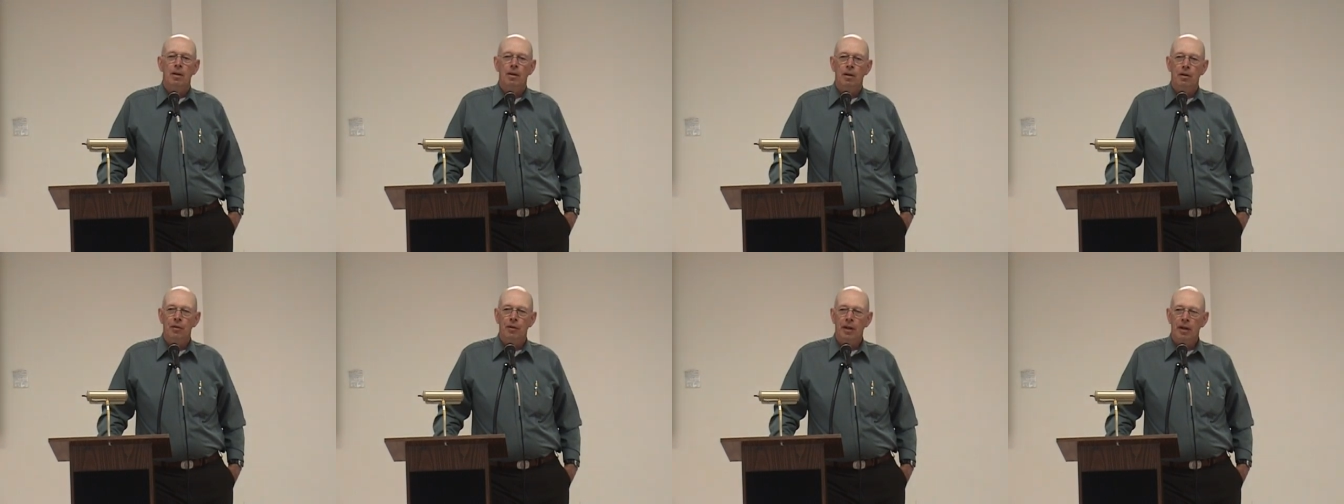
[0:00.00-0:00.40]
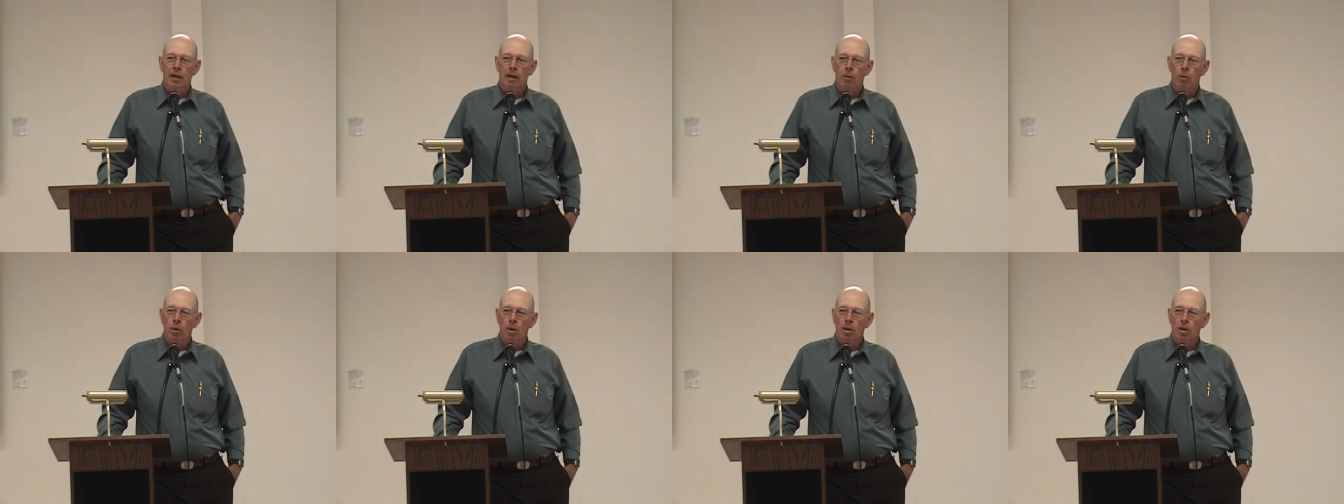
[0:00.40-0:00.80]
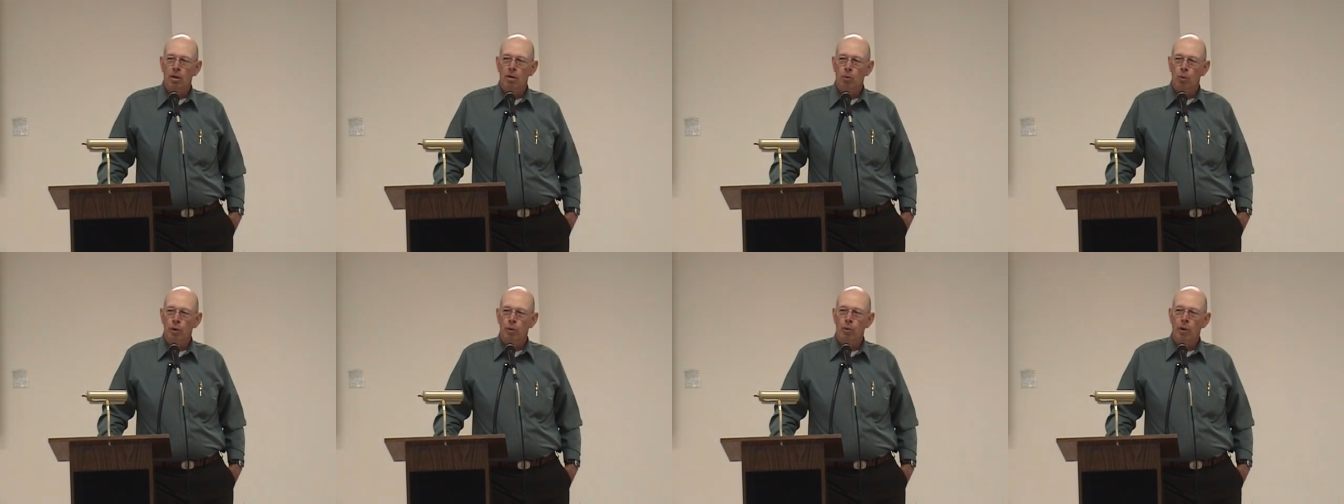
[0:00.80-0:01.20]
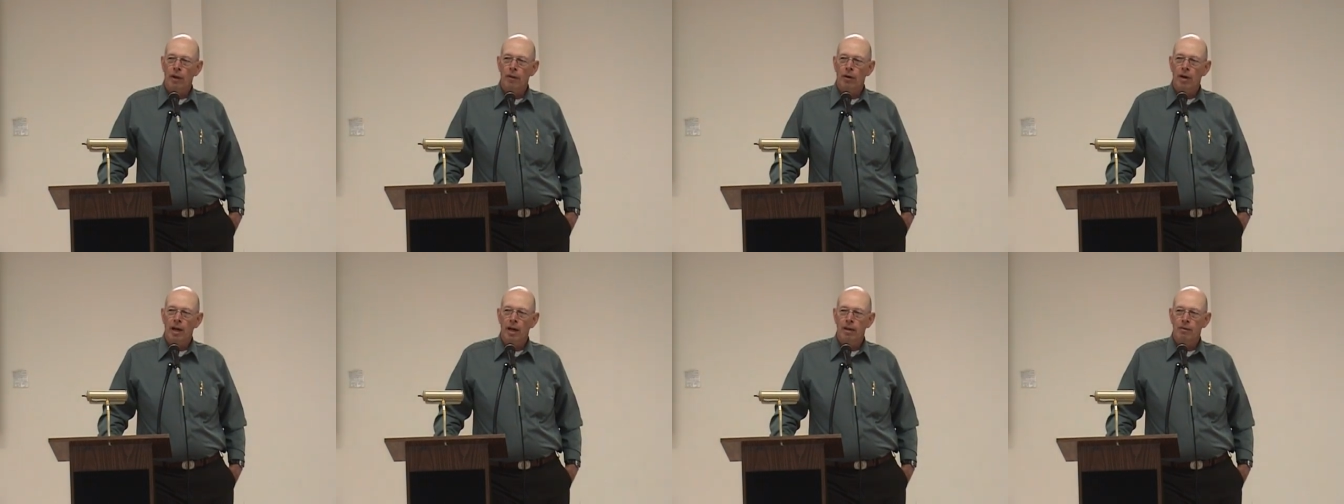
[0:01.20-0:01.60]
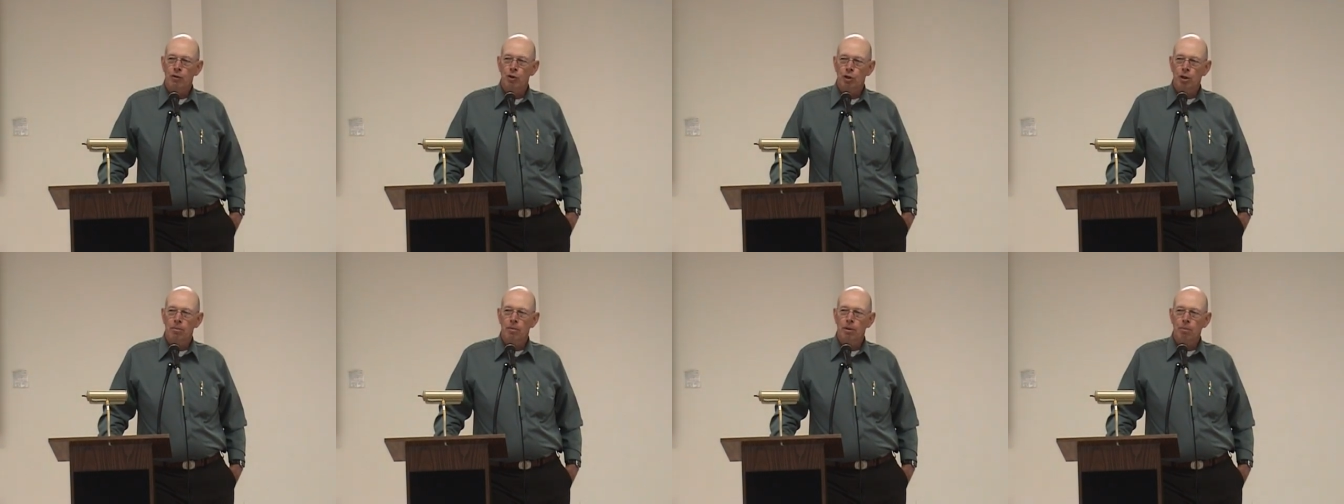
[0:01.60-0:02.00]
that they would rather
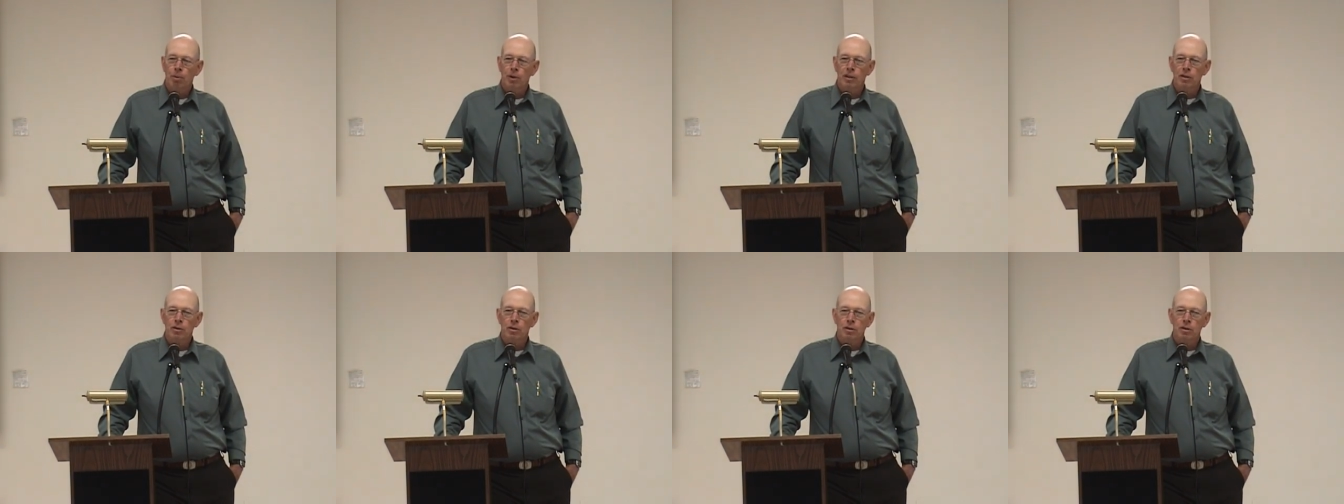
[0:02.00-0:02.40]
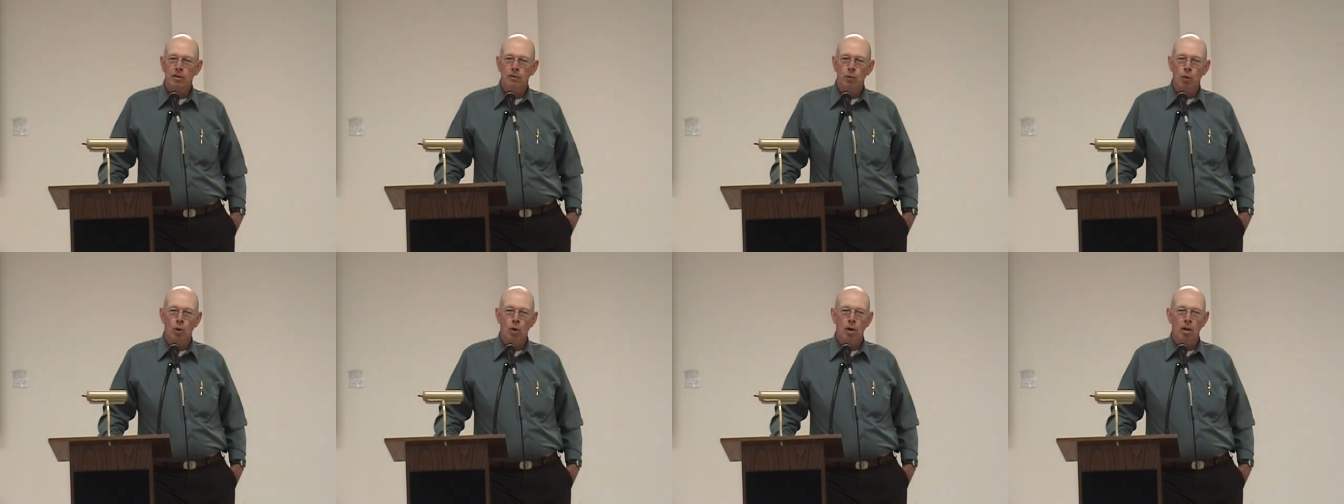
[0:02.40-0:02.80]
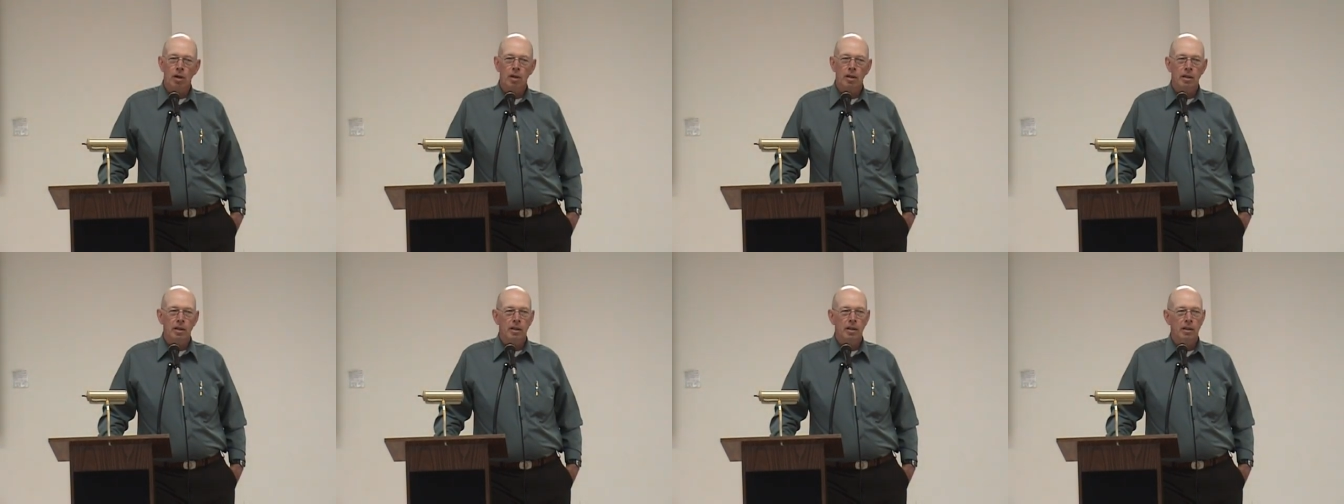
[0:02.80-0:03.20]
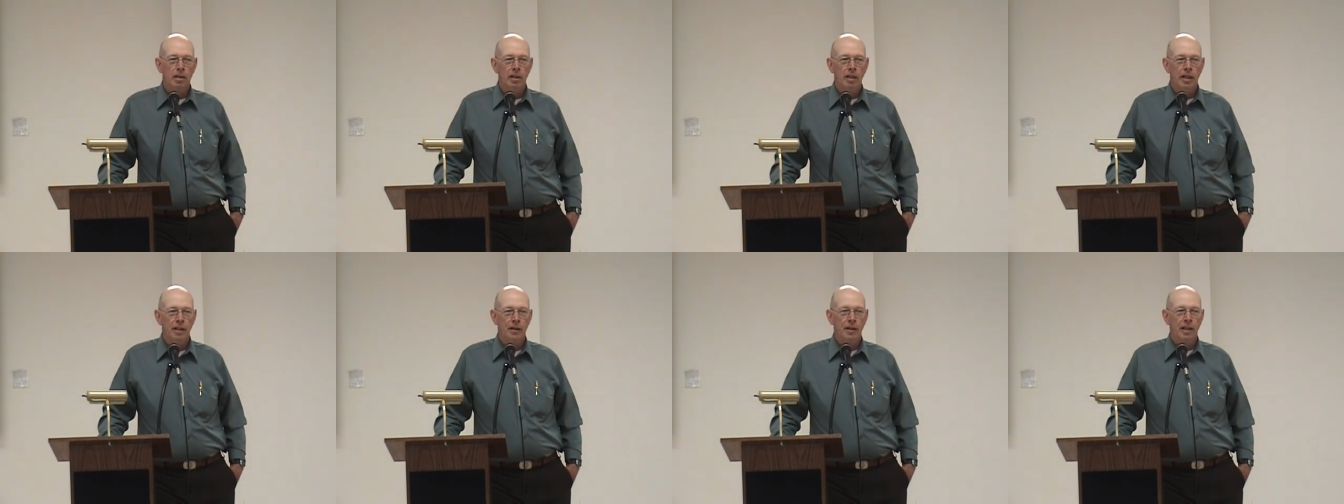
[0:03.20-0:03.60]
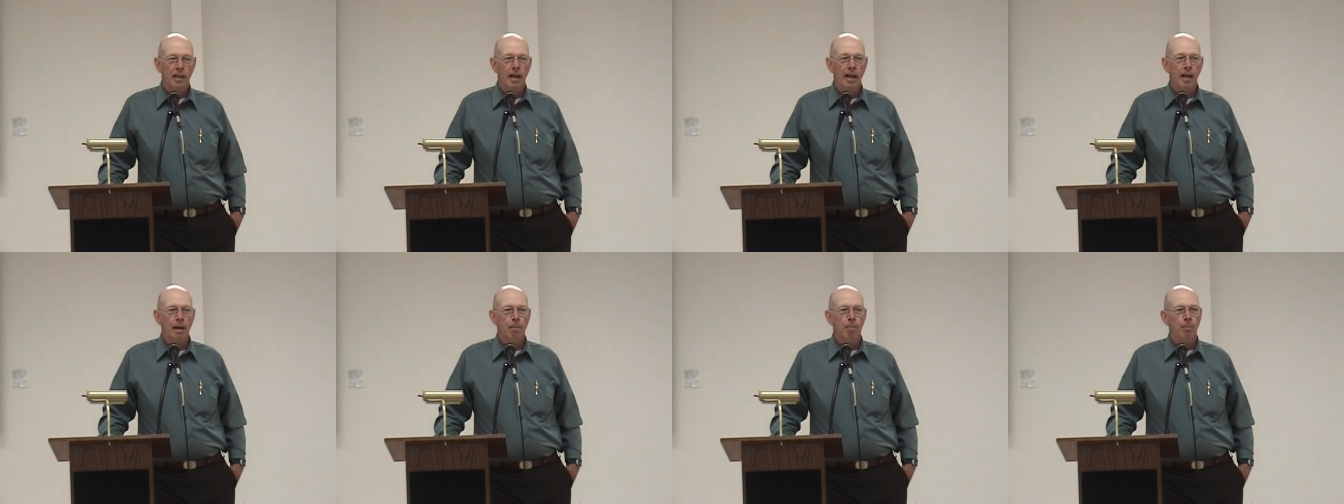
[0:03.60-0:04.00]
have German prisoners of war at the
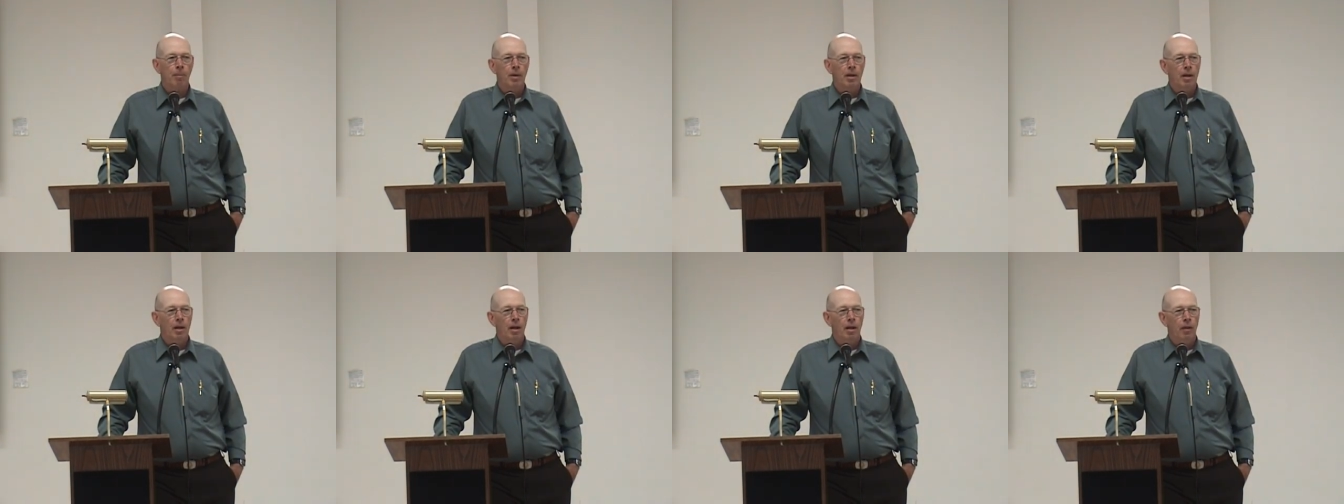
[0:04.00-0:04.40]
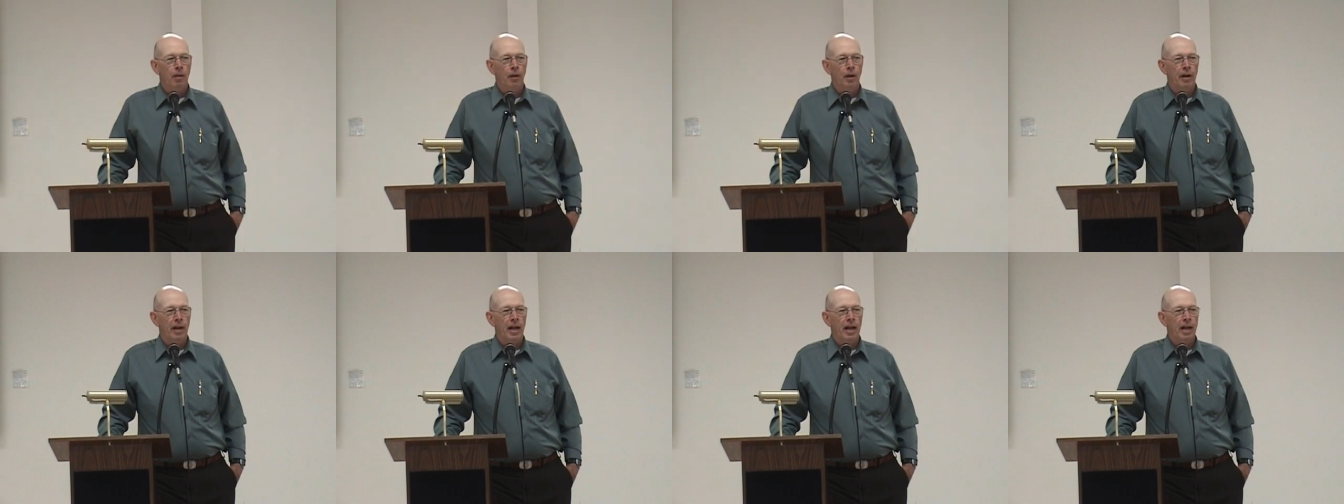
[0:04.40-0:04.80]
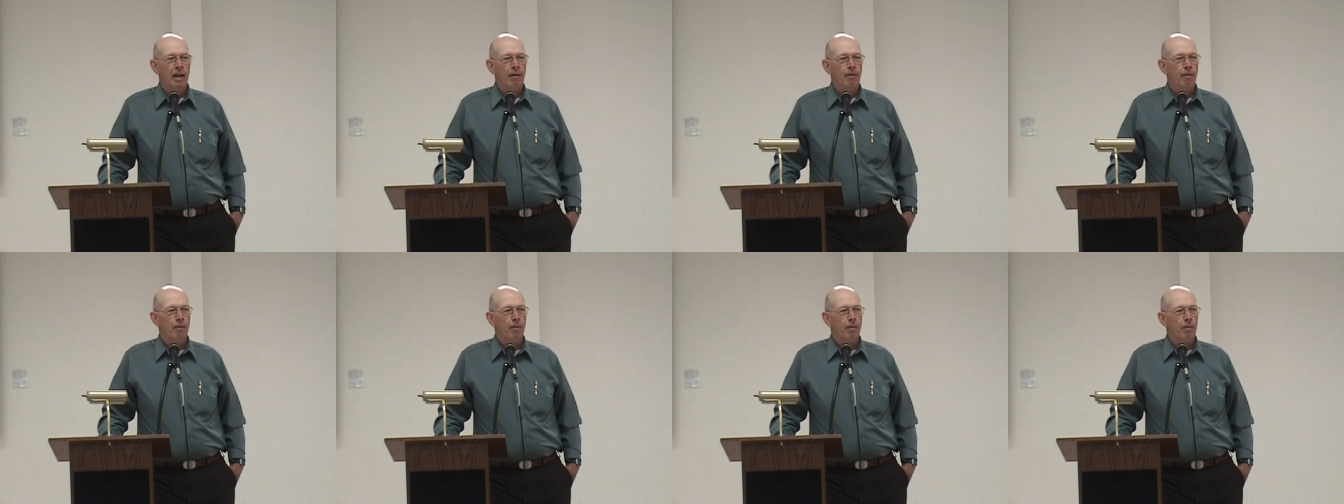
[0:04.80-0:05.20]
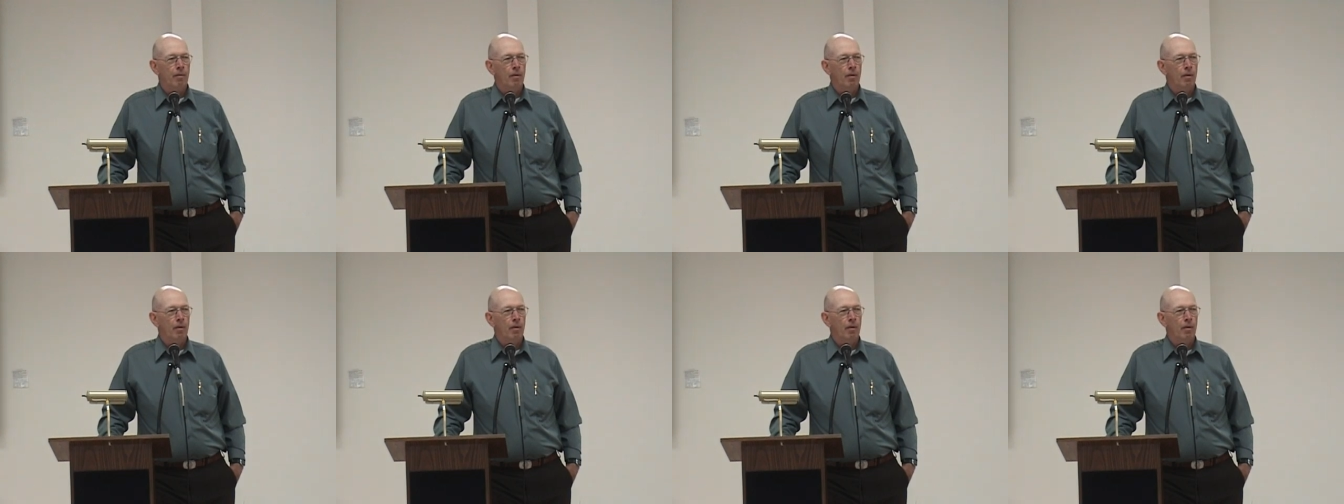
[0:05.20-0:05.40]
camp than have